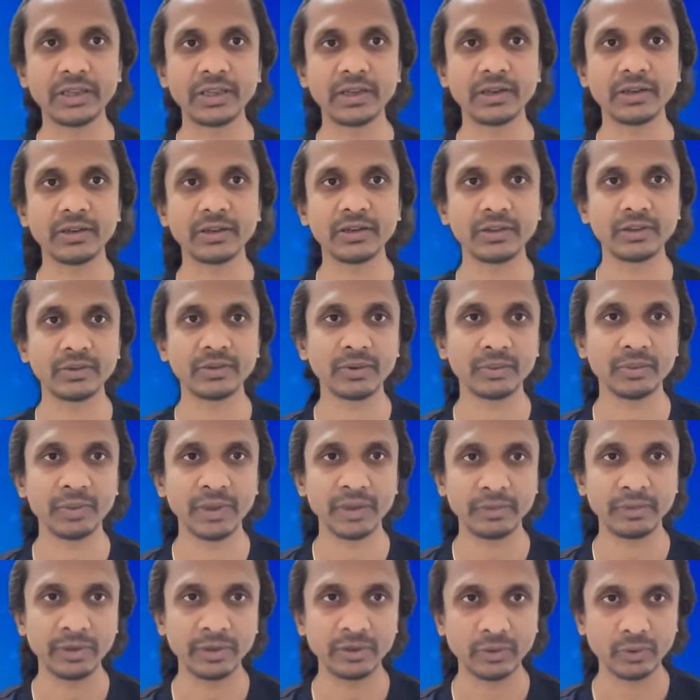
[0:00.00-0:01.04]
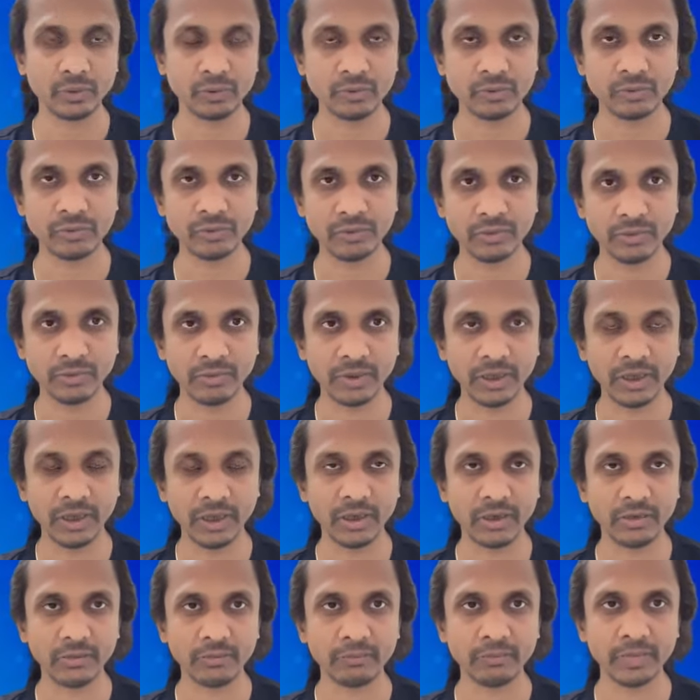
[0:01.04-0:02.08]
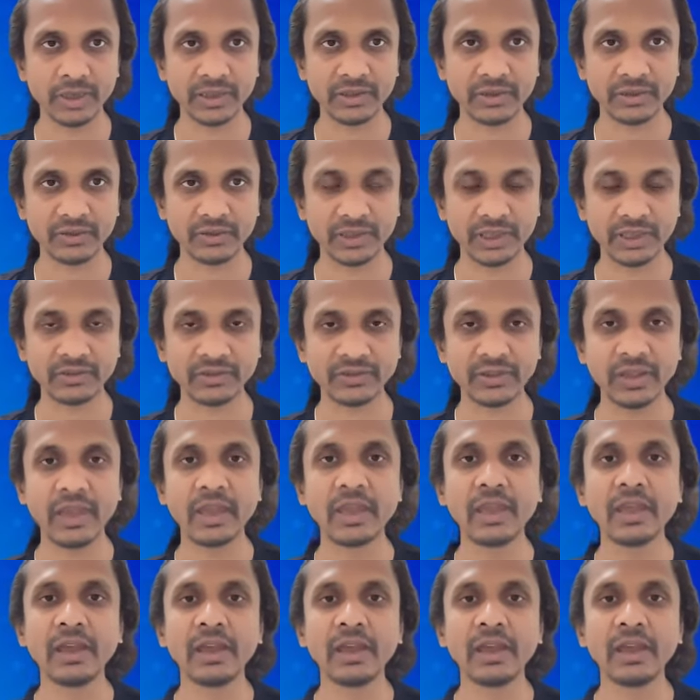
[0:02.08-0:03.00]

and they will be able to do better things.